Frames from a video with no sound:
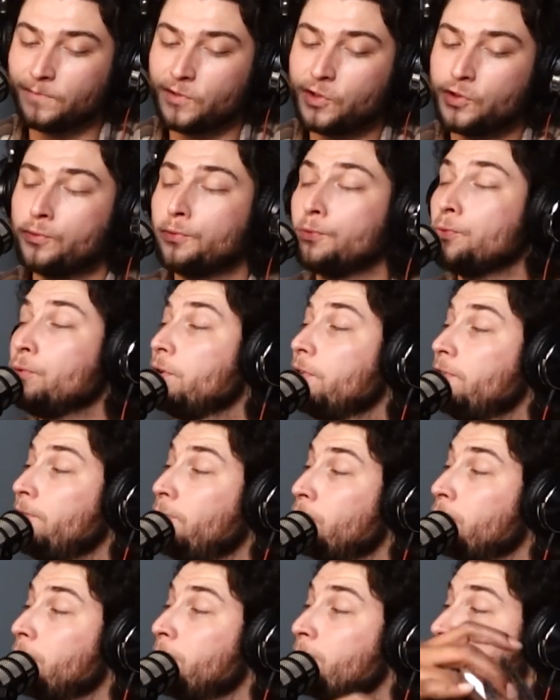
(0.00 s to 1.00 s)
true to
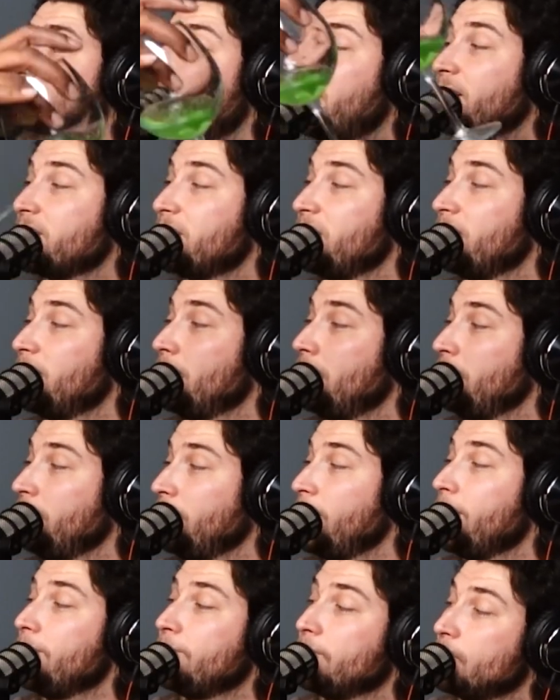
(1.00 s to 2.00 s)
form cocktail
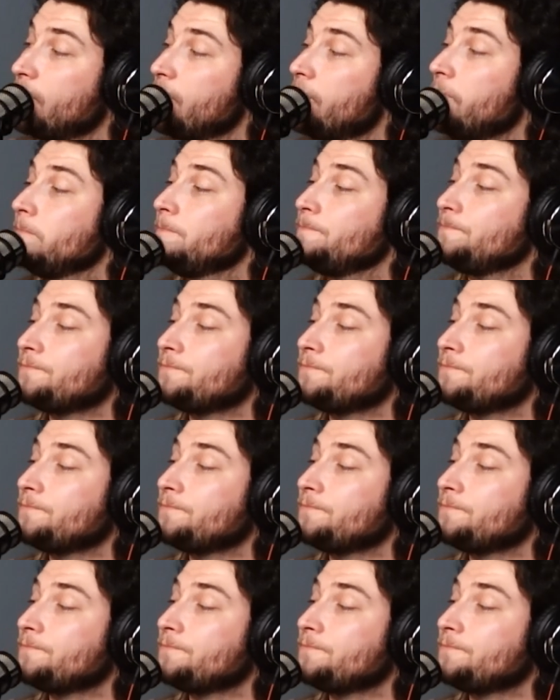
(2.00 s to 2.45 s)
flavored